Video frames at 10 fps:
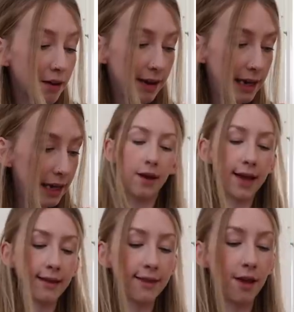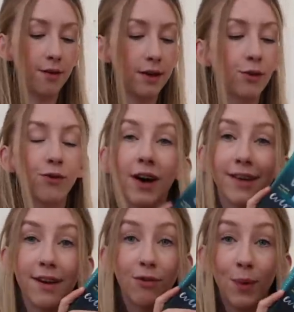I read it. Okay, so Little
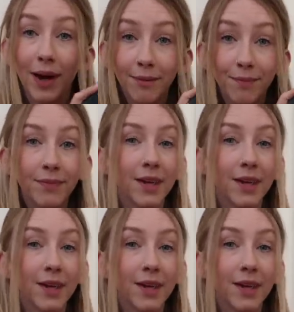Fires Everywhere.